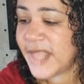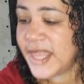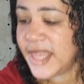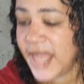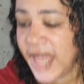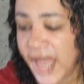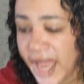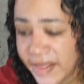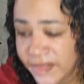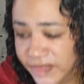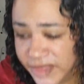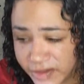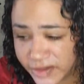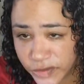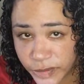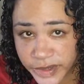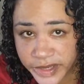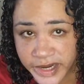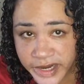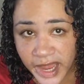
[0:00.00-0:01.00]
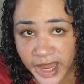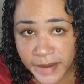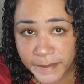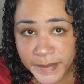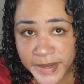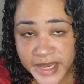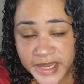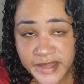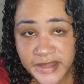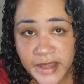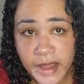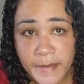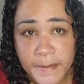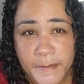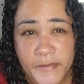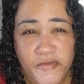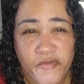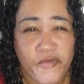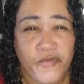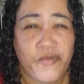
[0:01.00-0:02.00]
And this one I picked
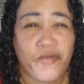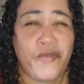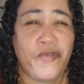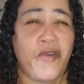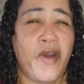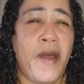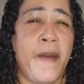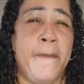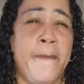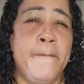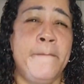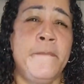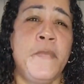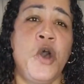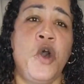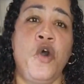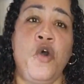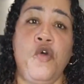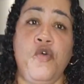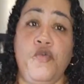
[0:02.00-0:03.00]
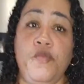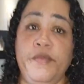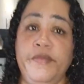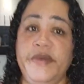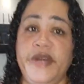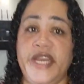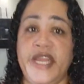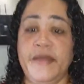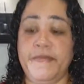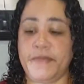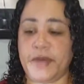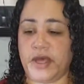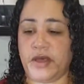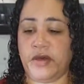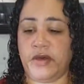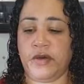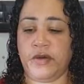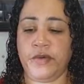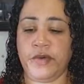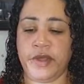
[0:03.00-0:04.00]
up from Home
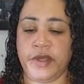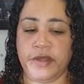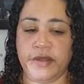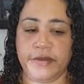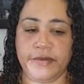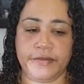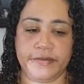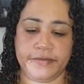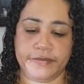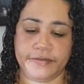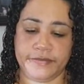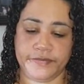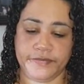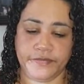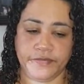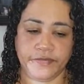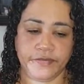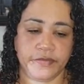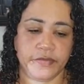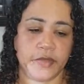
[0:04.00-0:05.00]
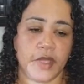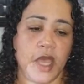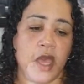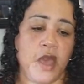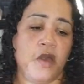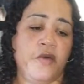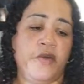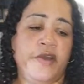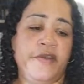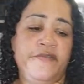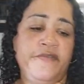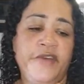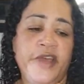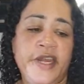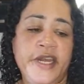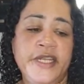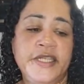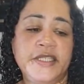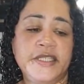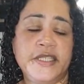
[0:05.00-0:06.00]
Depot. Oh, if I
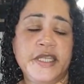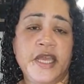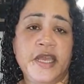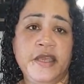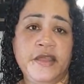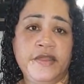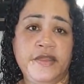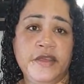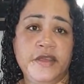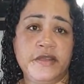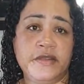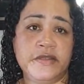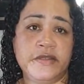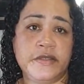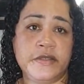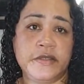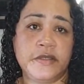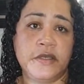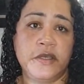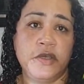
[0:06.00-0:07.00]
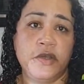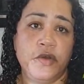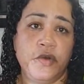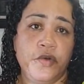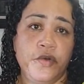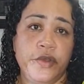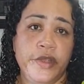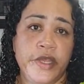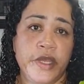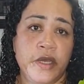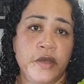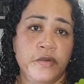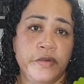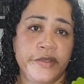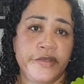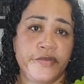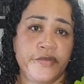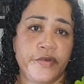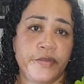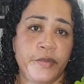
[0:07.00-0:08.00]
didn't say, this Hoya
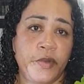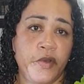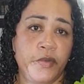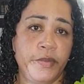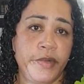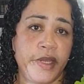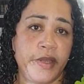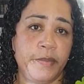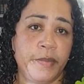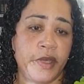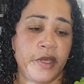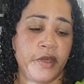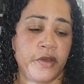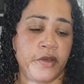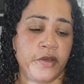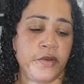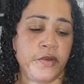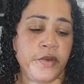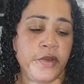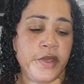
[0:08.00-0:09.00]
was from Home Depot,